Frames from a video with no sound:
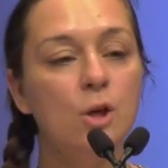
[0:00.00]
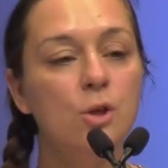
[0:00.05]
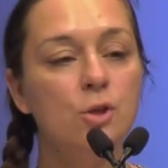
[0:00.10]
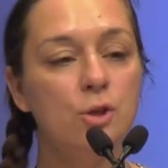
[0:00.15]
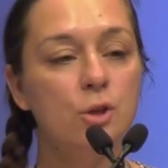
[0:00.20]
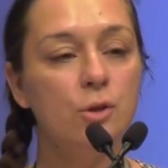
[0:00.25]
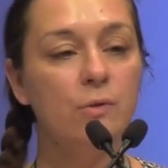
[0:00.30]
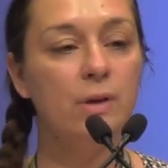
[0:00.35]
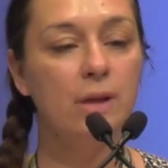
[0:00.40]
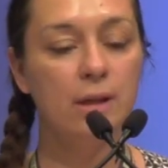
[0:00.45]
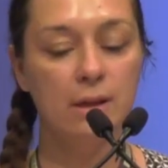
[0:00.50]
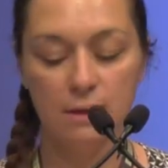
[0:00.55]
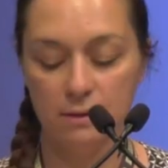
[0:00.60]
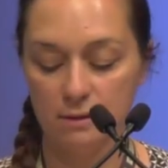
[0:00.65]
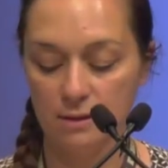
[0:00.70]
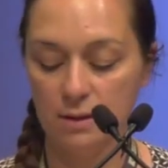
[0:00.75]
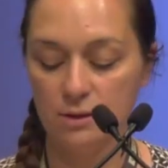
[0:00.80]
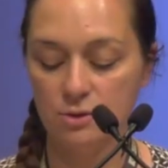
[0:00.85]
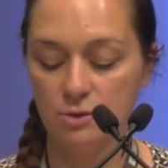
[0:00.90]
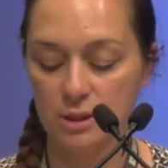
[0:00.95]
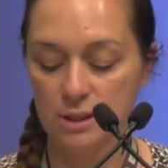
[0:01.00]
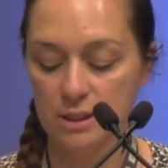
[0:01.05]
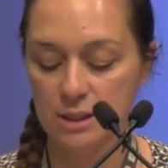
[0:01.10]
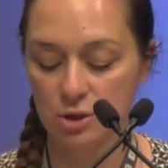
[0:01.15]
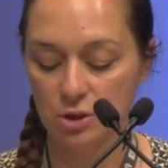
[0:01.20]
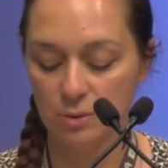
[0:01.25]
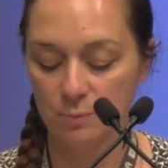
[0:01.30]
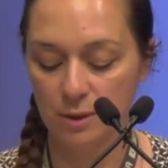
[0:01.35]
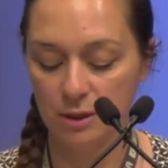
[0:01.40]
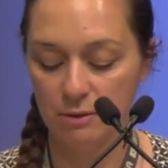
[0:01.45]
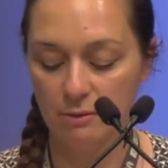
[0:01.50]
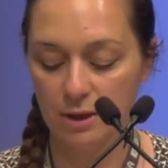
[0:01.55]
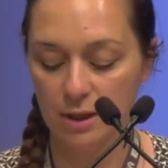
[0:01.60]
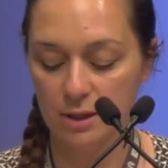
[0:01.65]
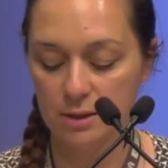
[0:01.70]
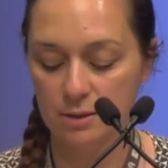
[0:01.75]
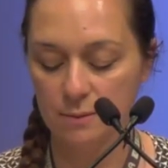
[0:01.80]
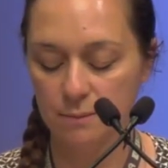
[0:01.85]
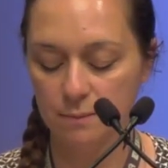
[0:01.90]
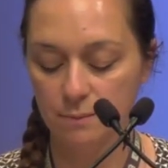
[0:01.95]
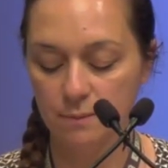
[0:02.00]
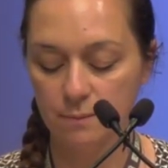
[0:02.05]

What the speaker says: during the transition period.